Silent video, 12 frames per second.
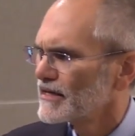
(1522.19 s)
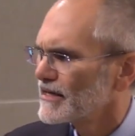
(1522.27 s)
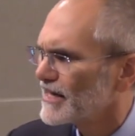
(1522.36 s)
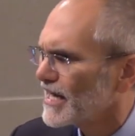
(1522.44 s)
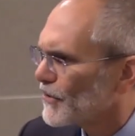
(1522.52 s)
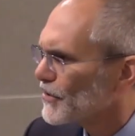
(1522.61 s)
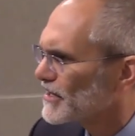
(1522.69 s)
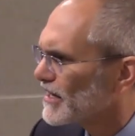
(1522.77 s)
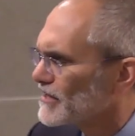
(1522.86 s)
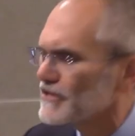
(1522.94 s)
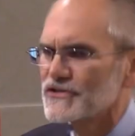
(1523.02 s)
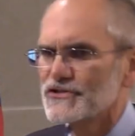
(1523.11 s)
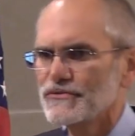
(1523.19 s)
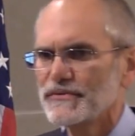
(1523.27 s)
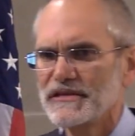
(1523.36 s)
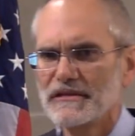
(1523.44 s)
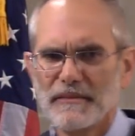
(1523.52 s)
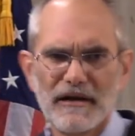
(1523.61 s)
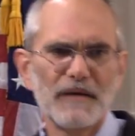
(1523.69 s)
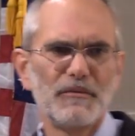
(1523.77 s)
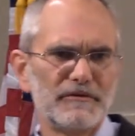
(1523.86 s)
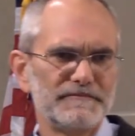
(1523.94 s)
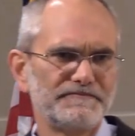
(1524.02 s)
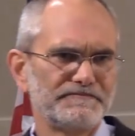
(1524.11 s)
How are Catholics to read the
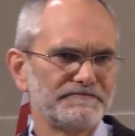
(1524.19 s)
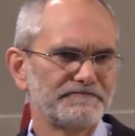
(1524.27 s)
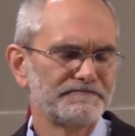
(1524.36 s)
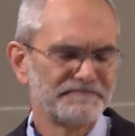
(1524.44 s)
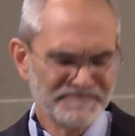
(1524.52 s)
Bible?